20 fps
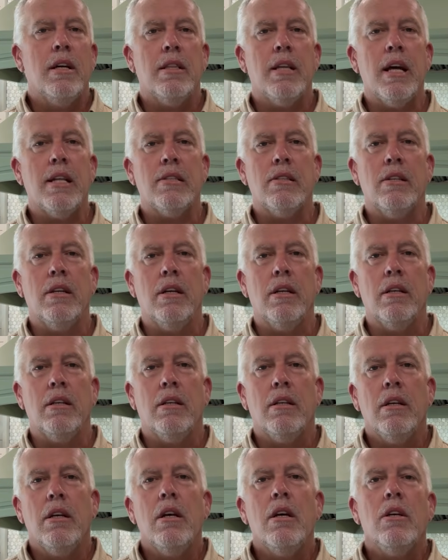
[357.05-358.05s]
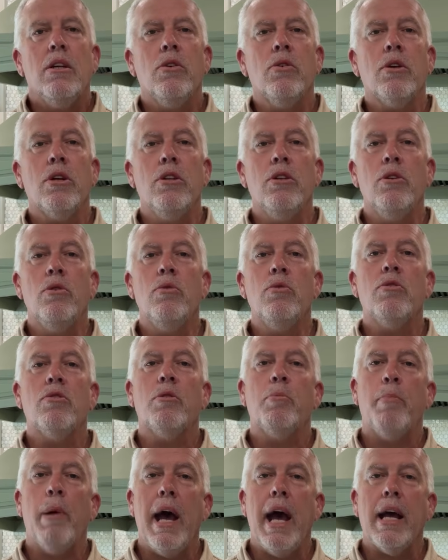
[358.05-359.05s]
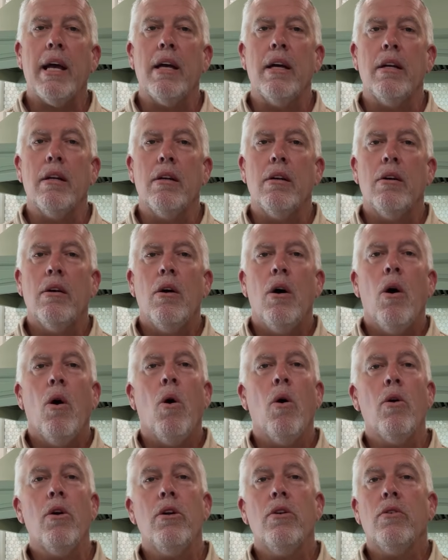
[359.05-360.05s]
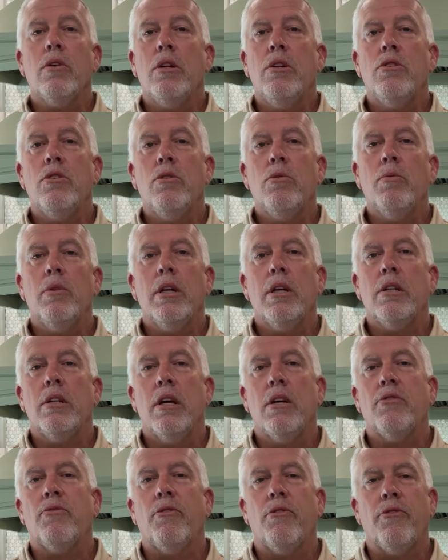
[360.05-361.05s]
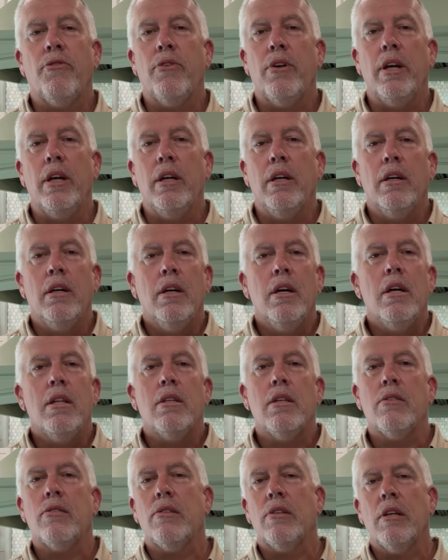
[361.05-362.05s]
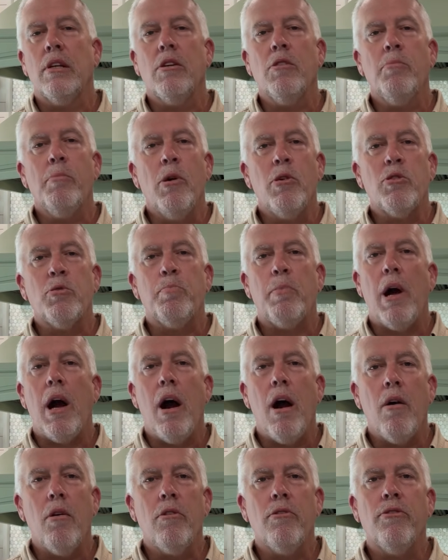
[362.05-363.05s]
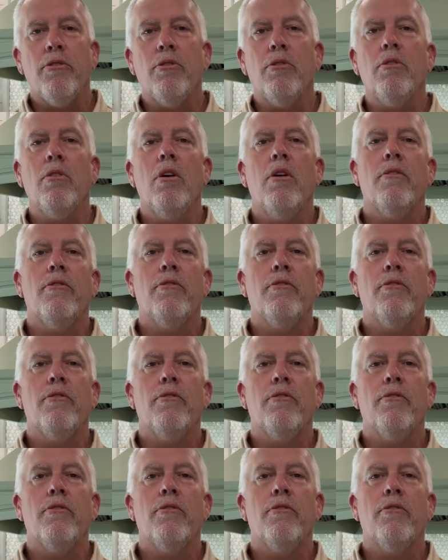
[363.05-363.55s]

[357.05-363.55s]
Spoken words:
That's it. You can use the packet, or you can do what it does for free. The single most powerful